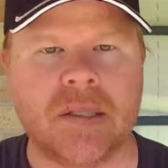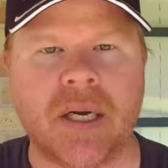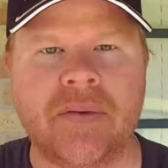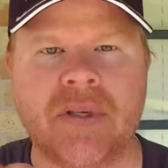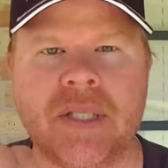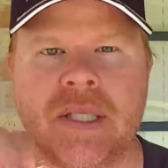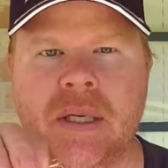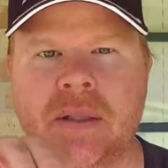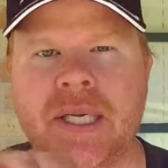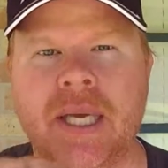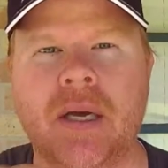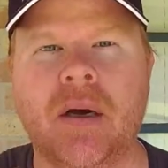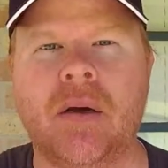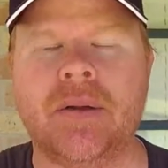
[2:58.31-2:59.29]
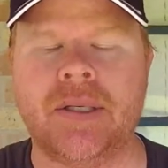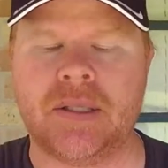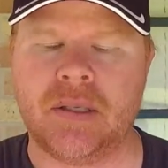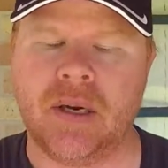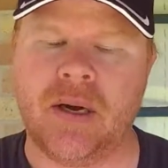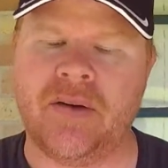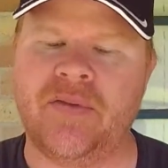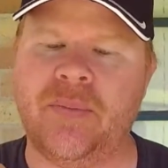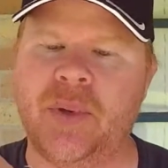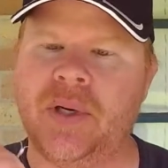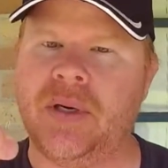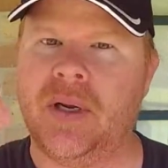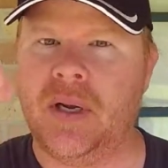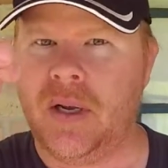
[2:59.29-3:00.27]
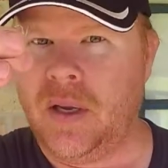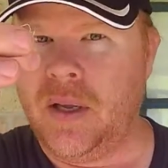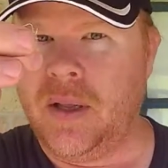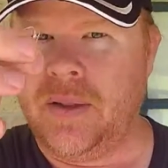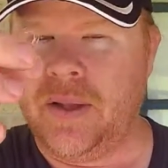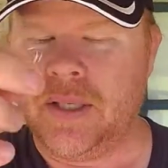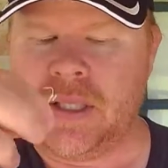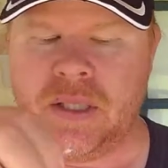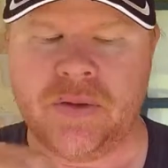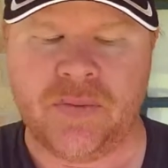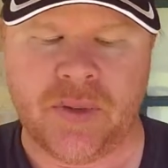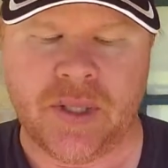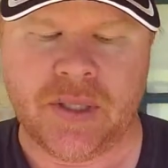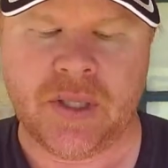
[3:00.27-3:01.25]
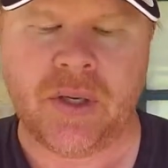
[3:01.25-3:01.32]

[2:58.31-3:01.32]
obviously I'll take all this off, but this is for this